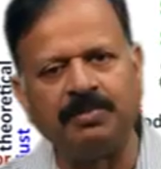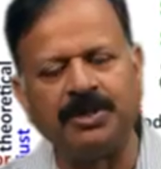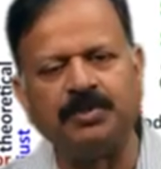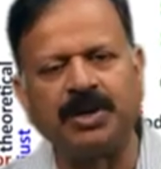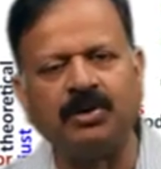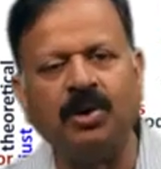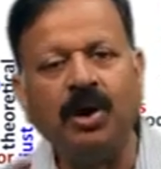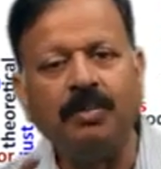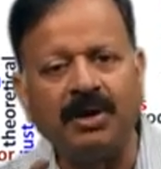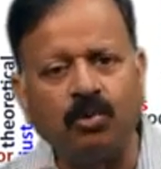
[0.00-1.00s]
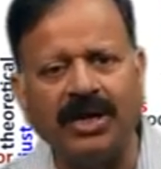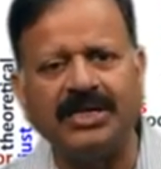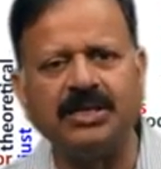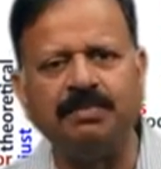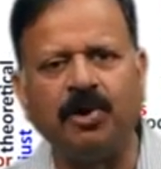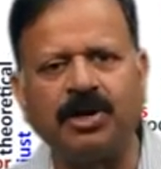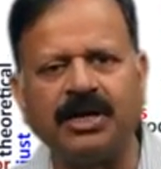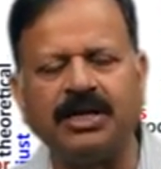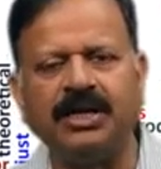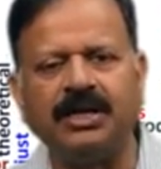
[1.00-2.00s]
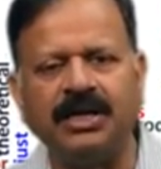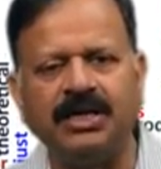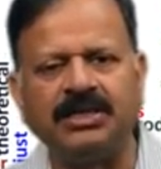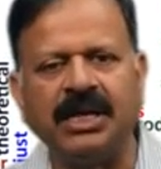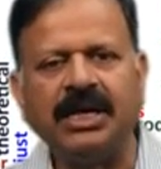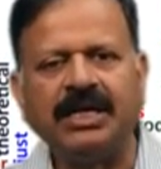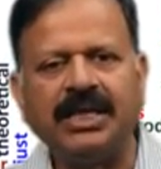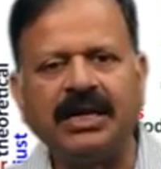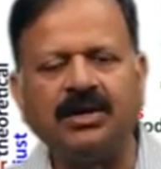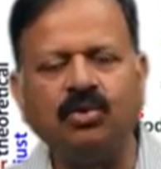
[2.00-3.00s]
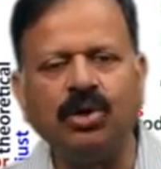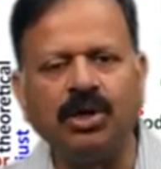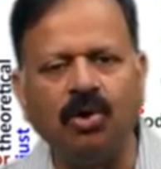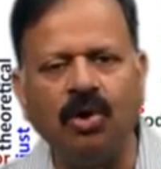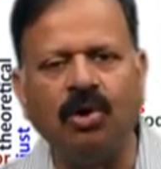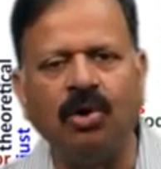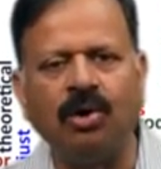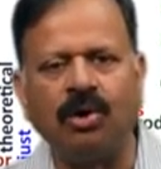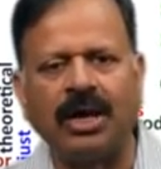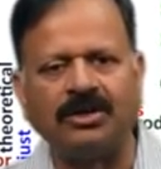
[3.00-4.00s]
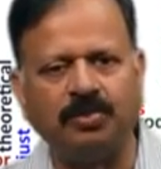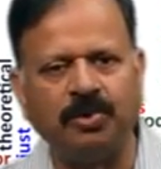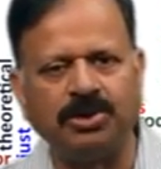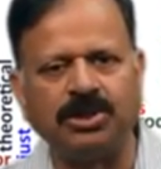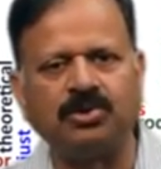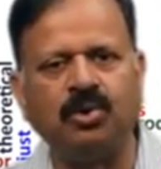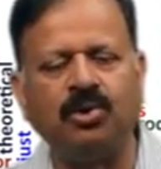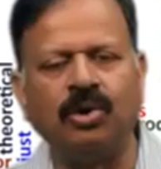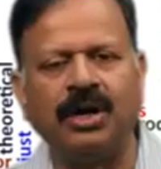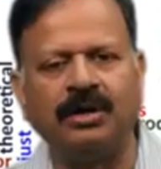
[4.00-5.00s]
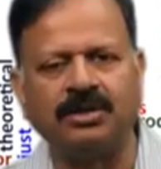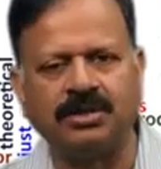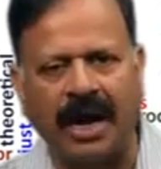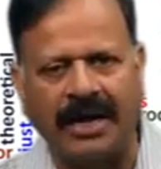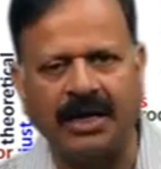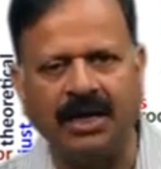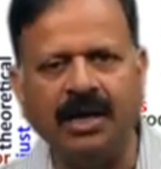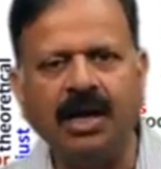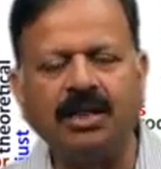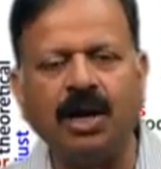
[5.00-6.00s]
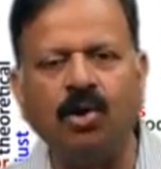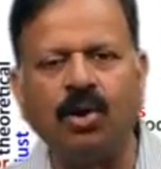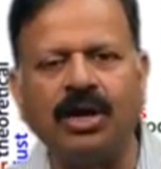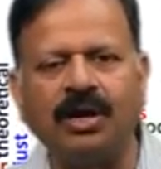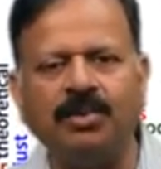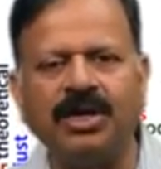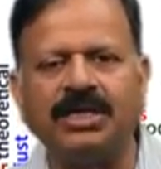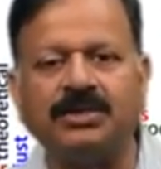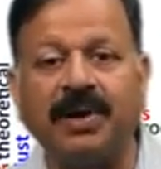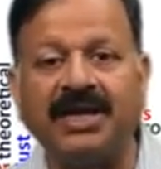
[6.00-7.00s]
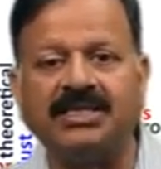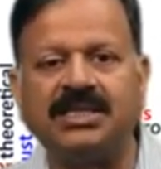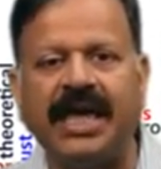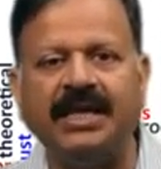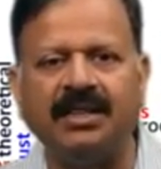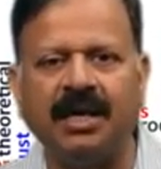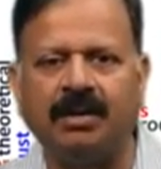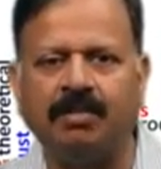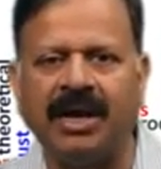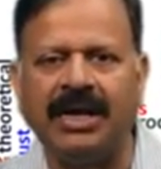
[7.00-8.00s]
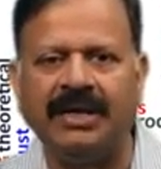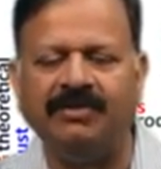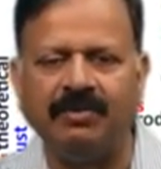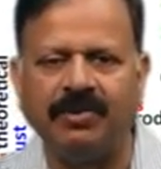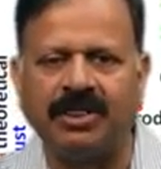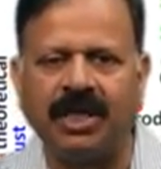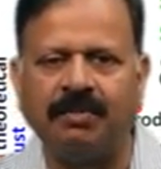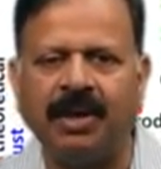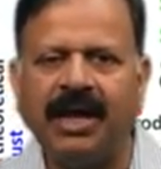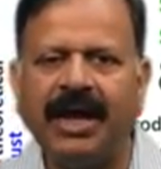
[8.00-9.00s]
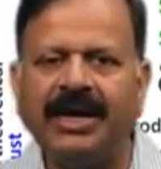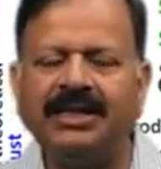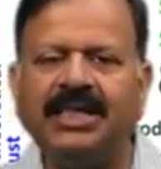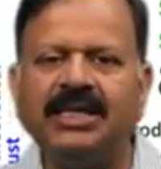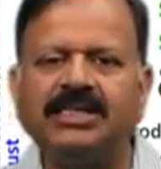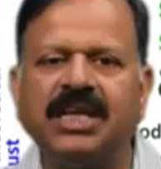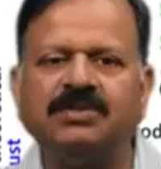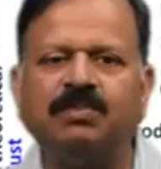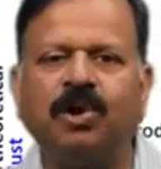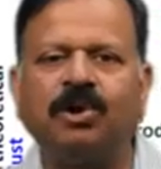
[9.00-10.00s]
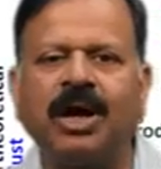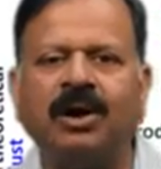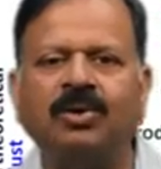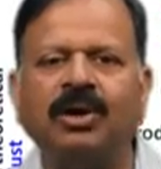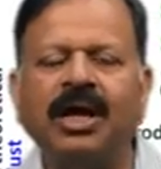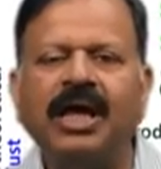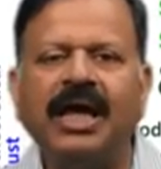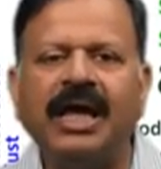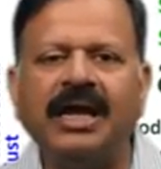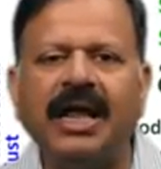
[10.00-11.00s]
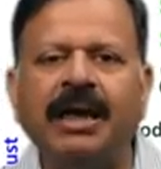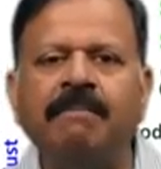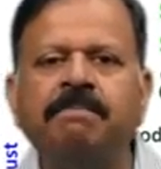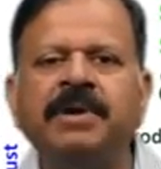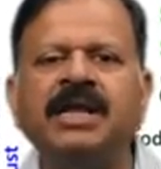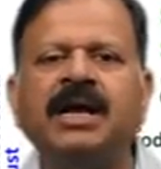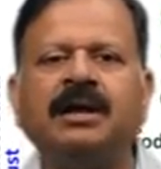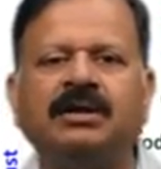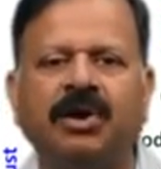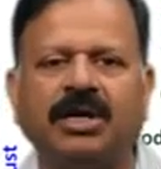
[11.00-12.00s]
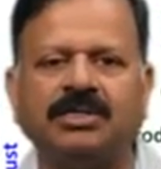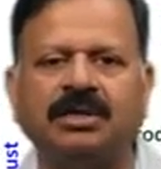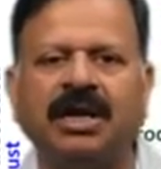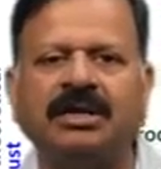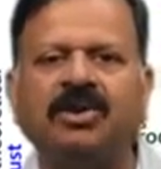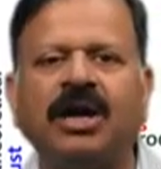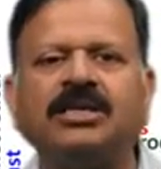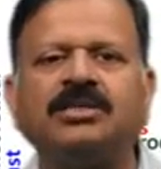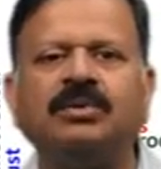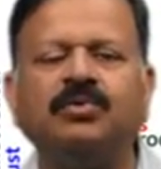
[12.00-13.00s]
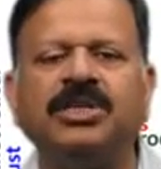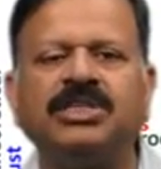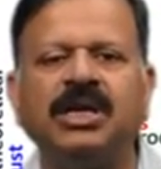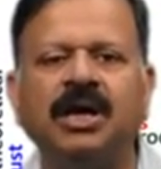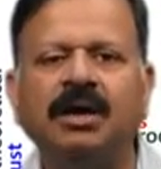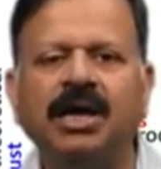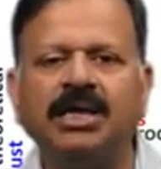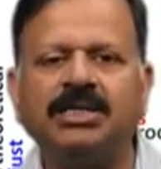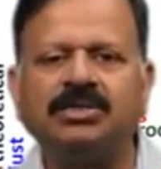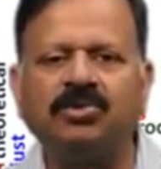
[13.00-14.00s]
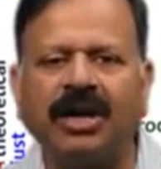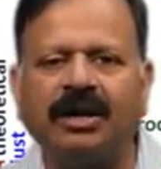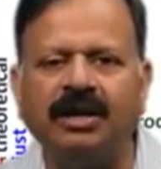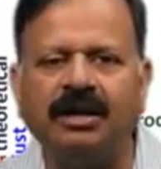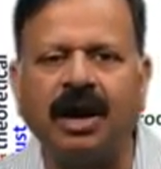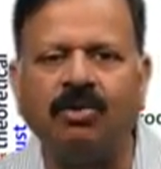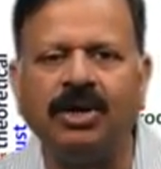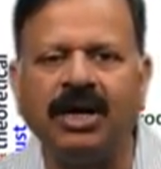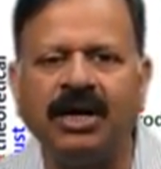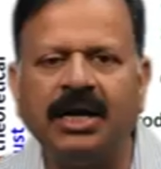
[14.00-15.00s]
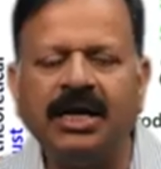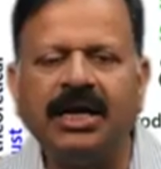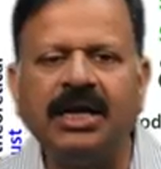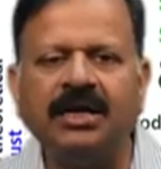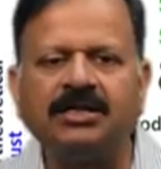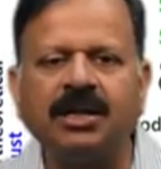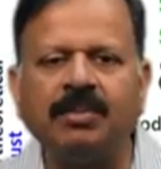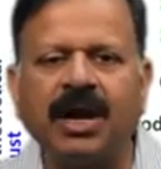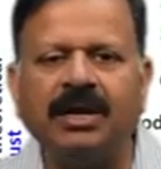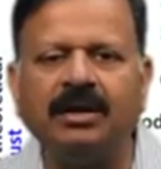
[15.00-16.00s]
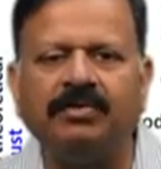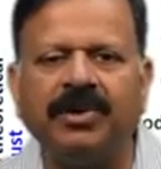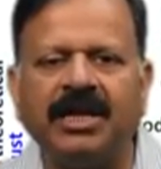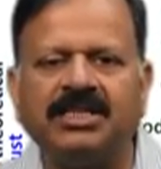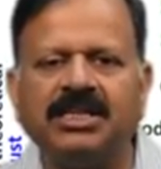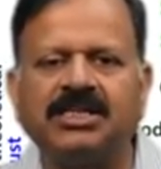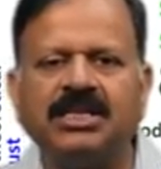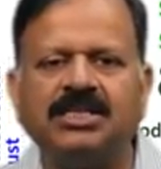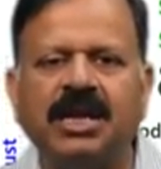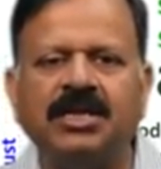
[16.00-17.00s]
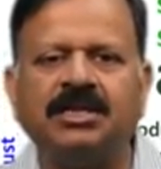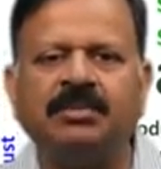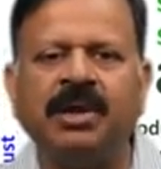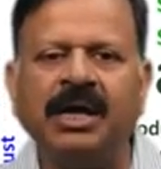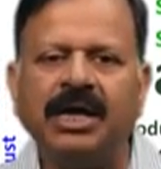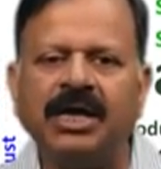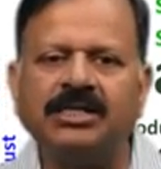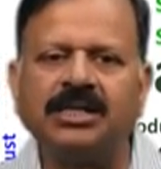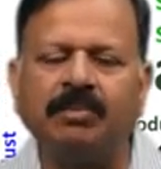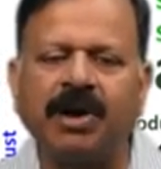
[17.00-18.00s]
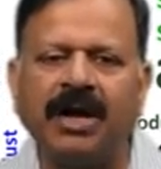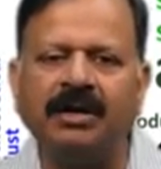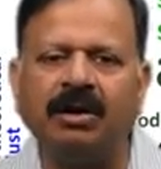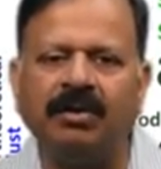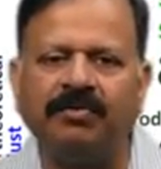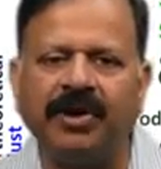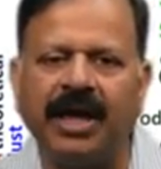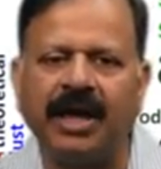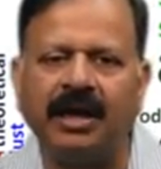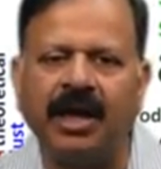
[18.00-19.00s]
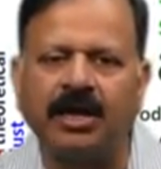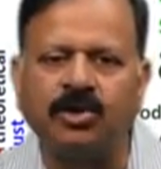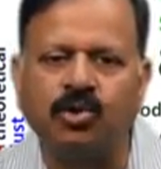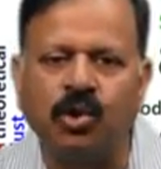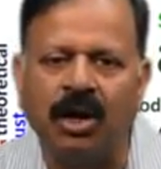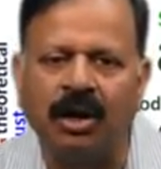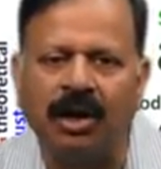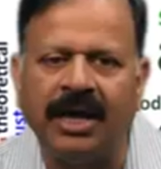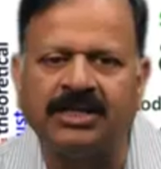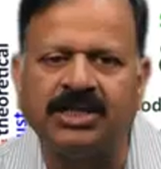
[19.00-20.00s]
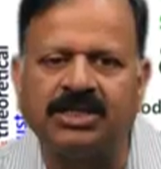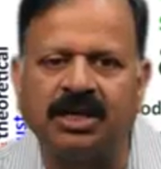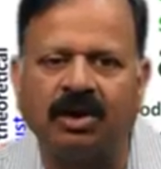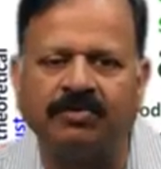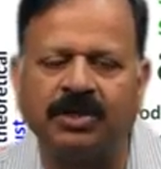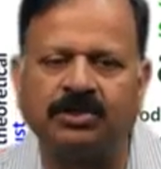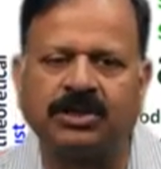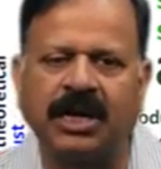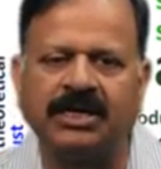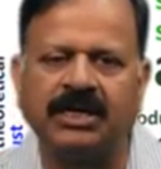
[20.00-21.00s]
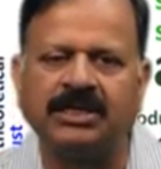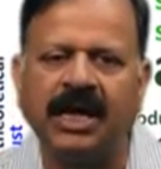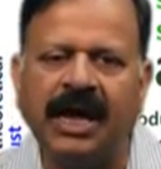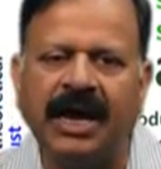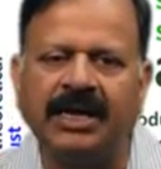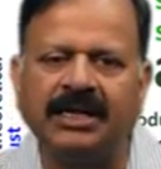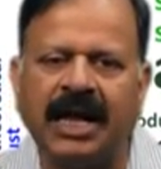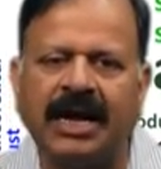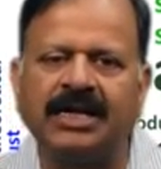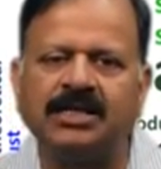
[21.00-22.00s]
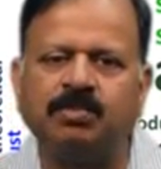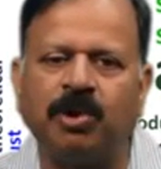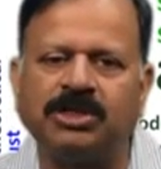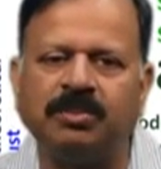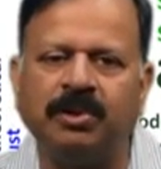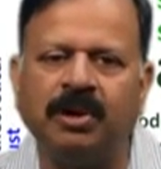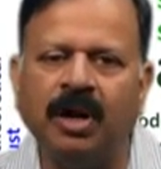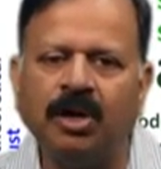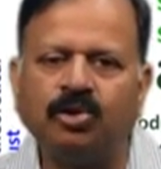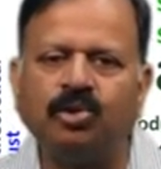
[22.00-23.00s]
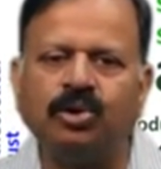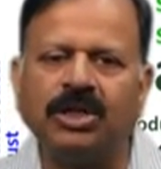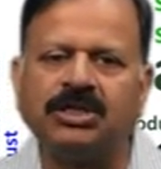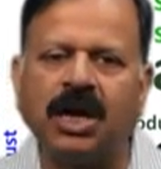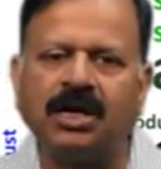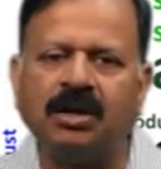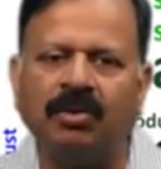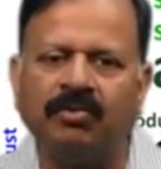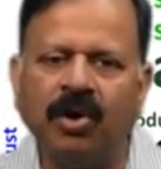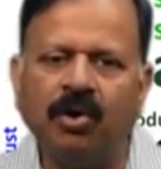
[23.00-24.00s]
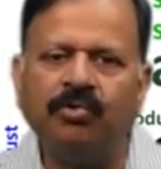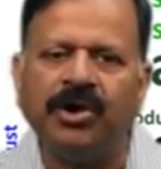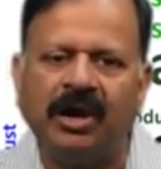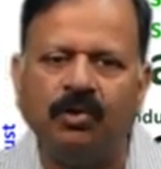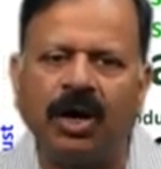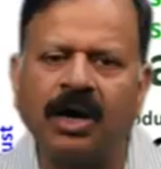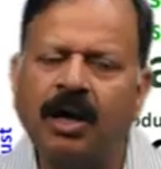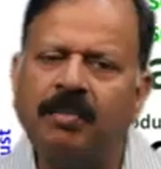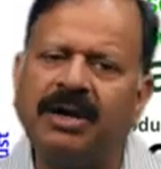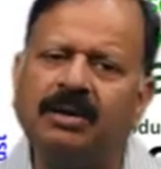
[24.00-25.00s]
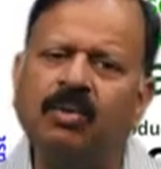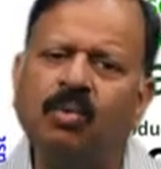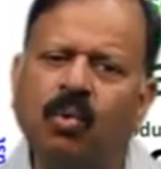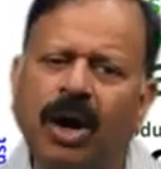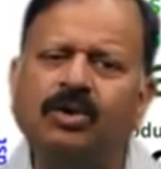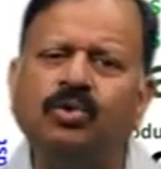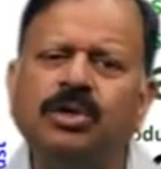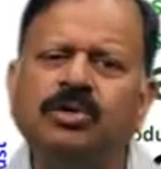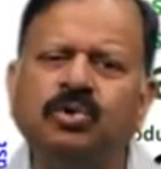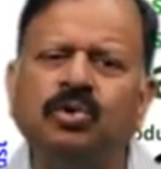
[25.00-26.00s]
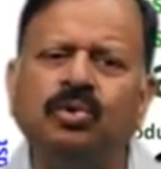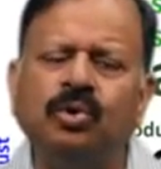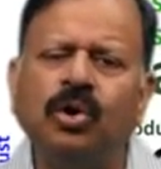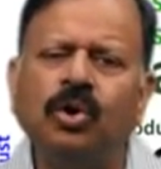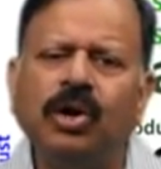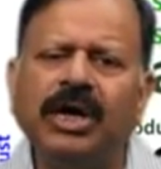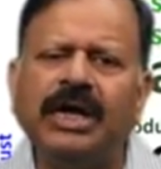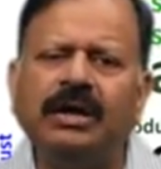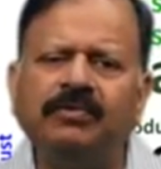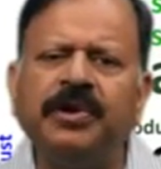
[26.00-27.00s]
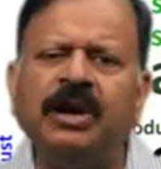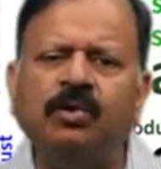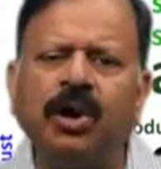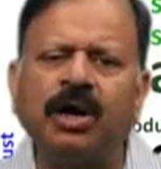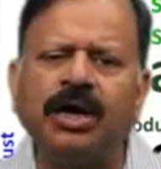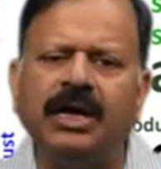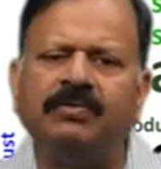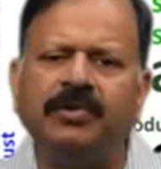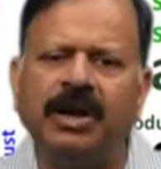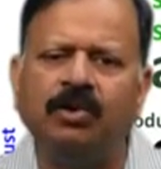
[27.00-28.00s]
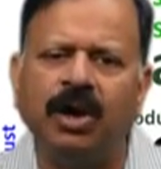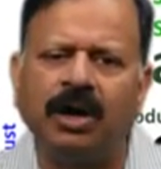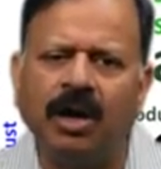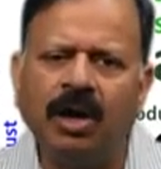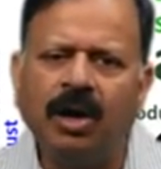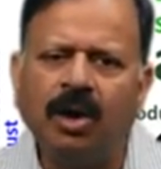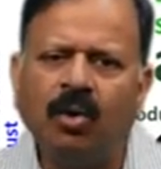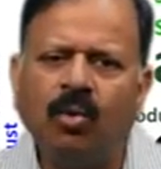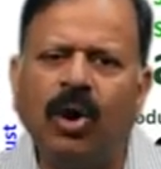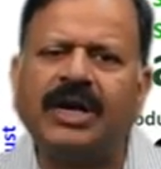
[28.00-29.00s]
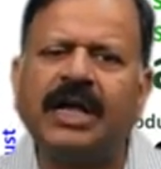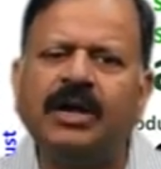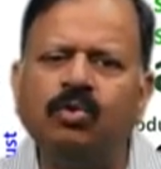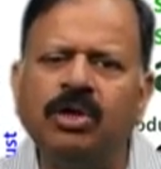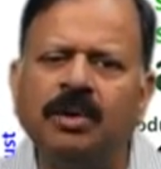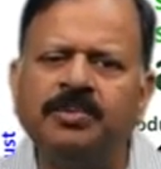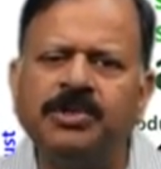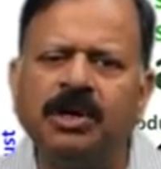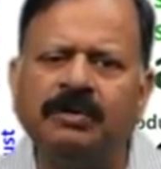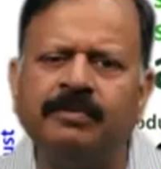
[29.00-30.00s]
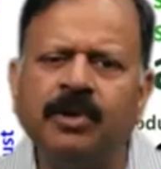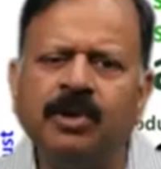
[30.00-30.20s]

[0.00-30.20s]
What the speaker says: perspective. But what is important here is that we go, or anthropologists go and study the local communities by staying there, by living with them, and this has brought out an empirical tradition, a tradition which is strictly grounded in some kind of existentialism, in some kind of actual existing of the societies, and that is possible through the study of fieldwork. But what do we do in fieldwork? In fieldwork, what can we observe?